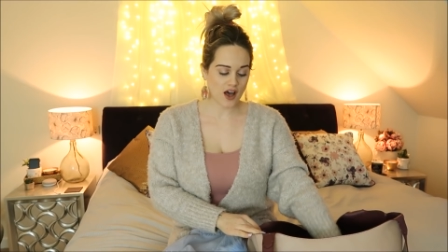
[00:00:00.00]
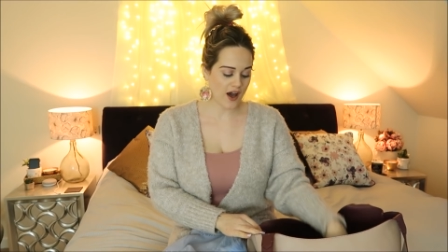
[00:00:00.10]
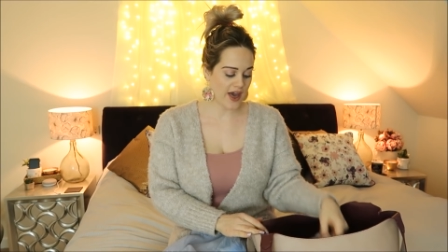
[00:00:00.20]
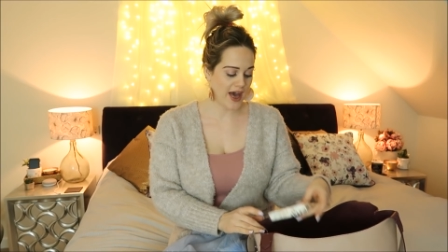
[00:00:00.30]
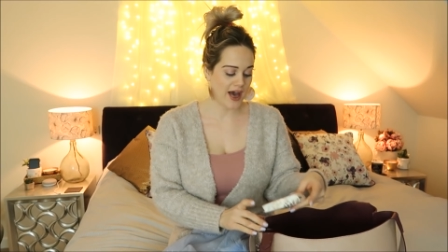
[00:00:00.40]

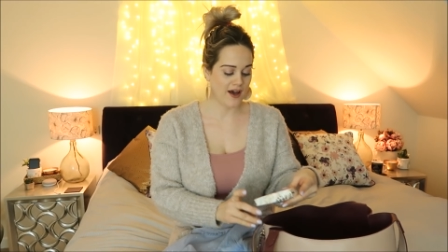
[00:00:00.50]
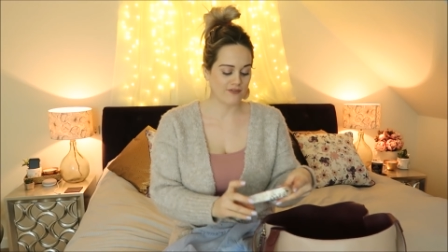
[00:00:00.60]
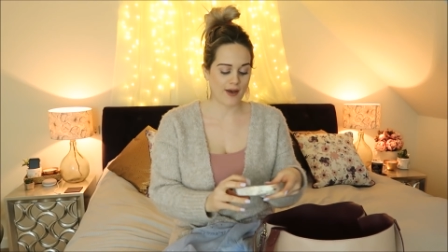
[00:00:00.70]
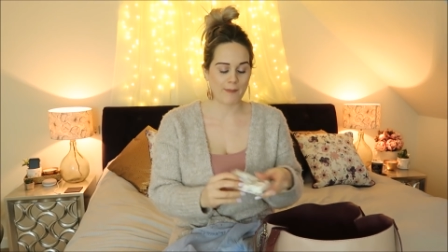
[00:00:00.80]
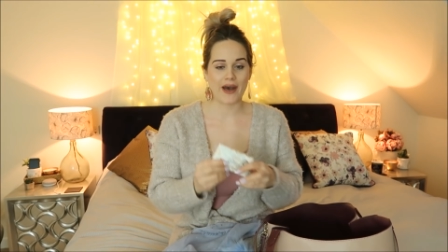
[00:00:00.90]
I
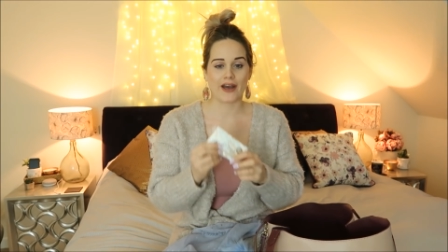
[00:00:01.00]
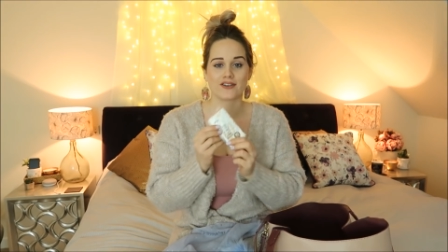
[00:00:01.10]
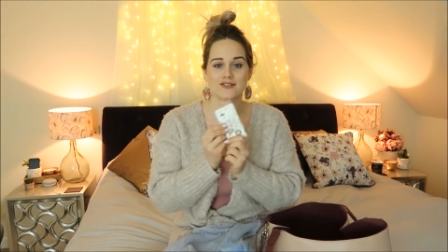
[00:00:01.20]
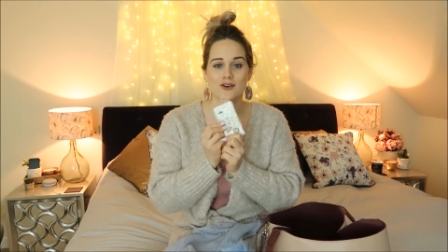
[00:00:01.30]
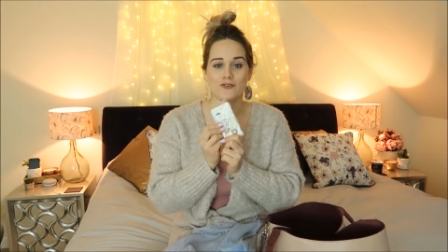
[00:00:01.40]
have a
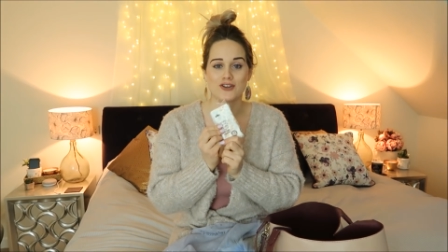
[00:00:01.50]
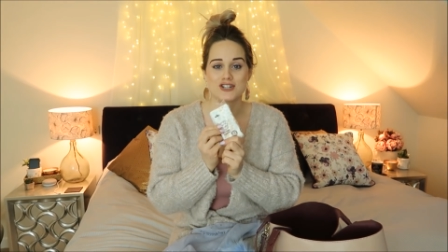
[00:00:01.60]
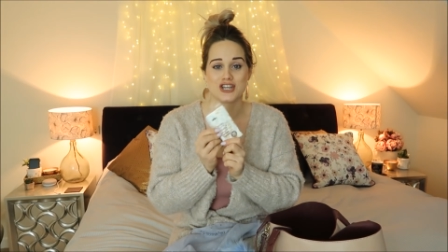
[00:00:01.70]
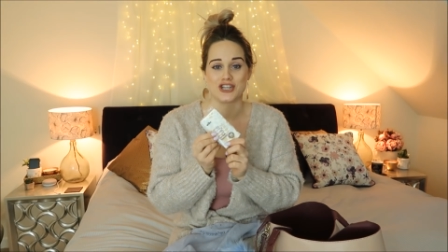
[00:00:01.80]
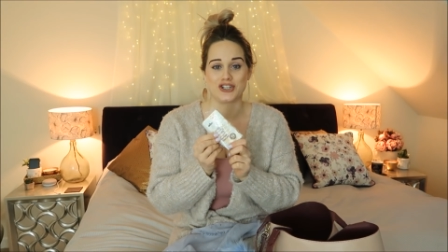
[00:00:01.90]
packet of
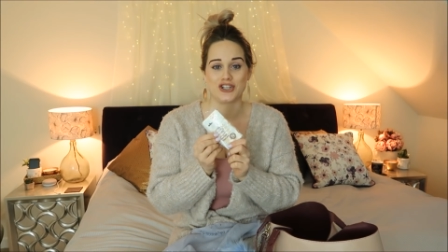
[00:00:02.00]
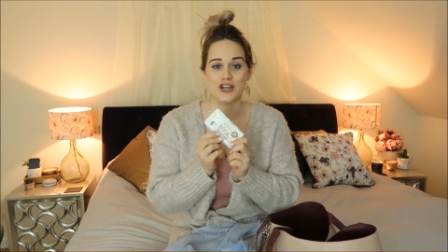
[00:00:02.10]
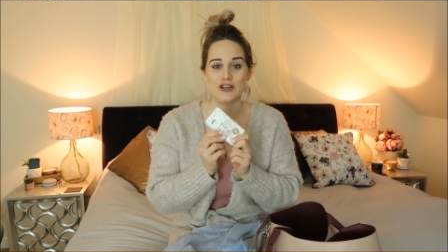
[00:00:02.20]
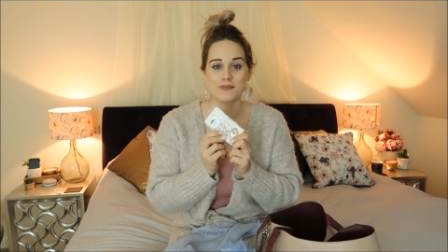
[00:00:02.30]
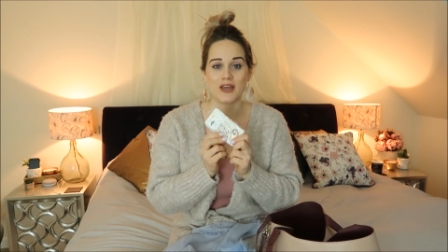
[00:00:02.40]

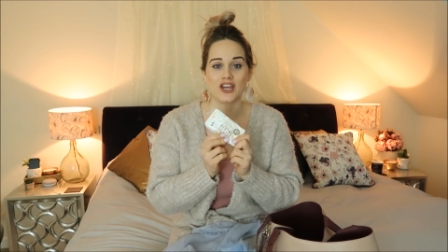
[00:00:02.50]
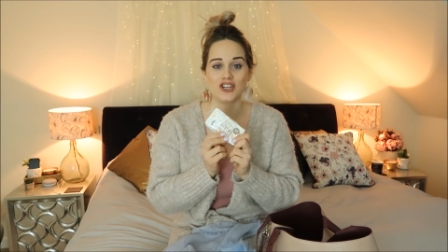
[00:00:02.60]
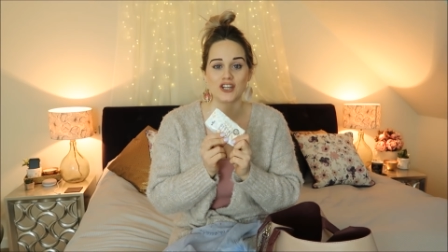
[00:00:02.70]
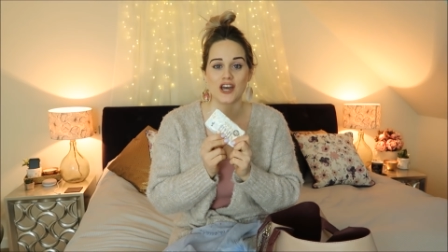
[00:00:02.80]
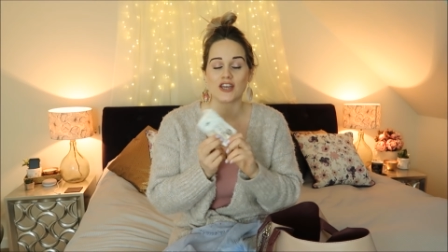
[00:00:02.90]
tissues
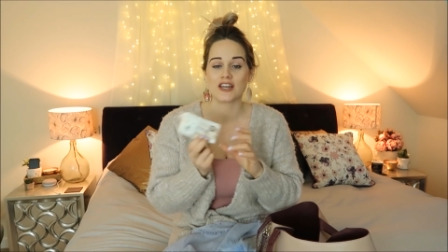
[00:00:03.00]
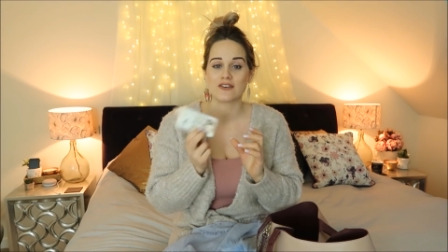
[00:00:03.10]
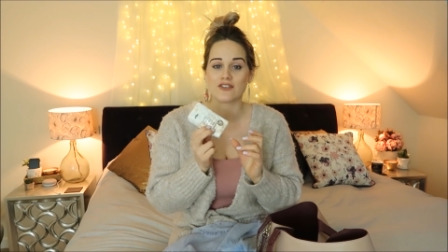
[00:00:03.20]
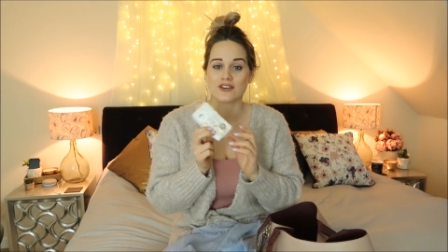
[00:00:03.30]
because you know, you